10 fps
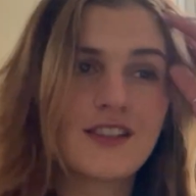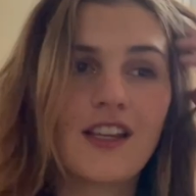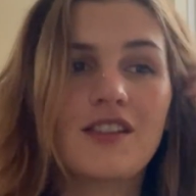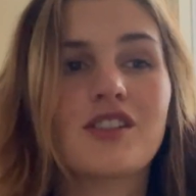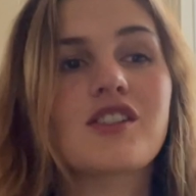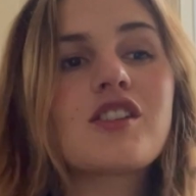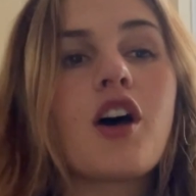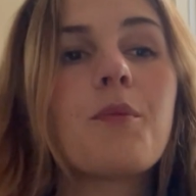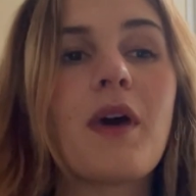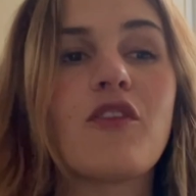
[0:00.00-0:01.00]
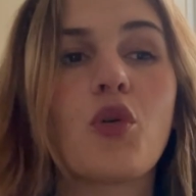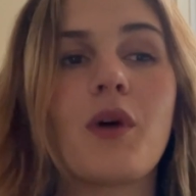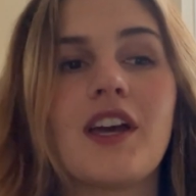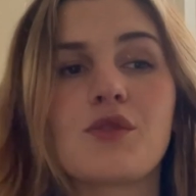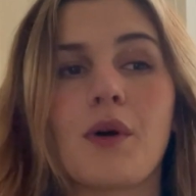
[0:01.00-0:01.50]
It's just a bit of a
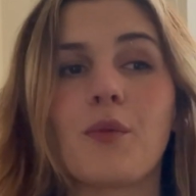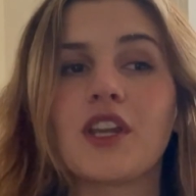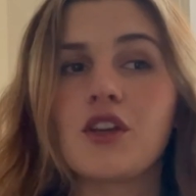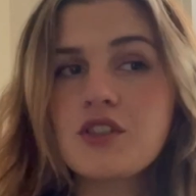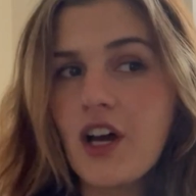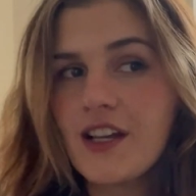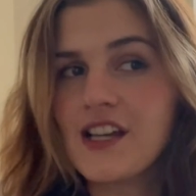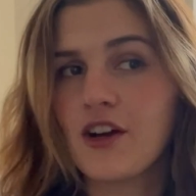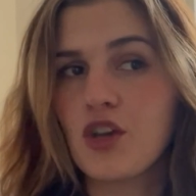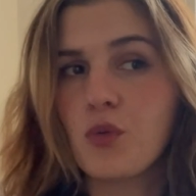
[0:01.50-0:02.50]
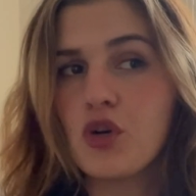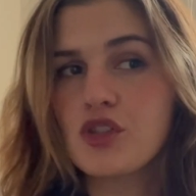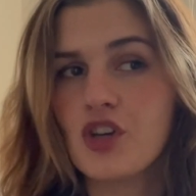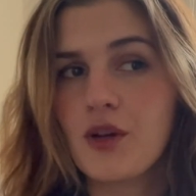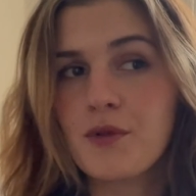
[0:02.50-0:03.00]
weird one when you tidy out your wardrobe,